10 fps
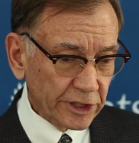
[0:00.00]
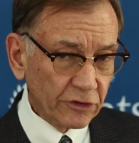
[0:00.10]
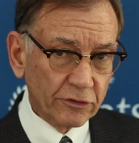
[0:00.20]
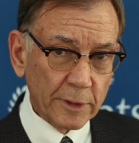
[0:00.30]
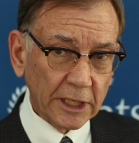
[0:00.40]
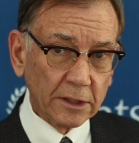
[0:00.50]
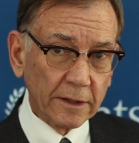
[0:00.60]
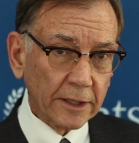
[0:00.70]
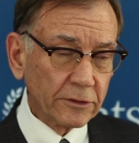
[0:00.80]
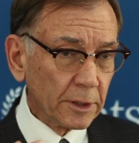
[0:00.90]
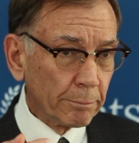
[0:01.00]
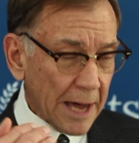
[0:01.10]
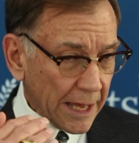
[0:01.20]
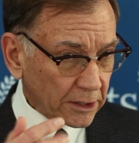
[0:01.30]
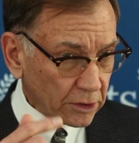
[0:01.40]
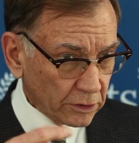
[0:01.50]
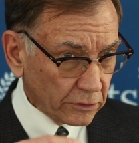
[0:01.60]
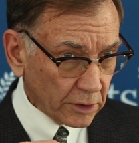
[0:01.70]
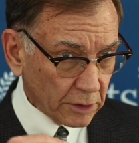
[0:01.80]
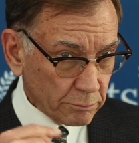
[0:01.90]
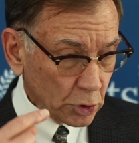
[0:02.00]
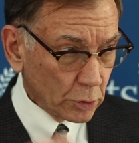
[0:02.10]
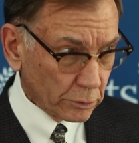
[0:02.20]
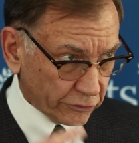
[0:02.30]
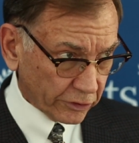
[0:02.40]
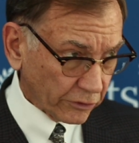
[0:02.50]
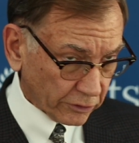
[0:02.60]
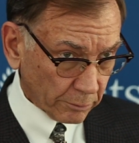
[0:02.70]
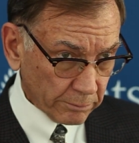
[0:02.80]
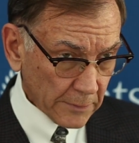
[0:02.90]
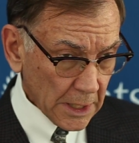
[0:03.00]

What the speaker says: These mean that the body immune system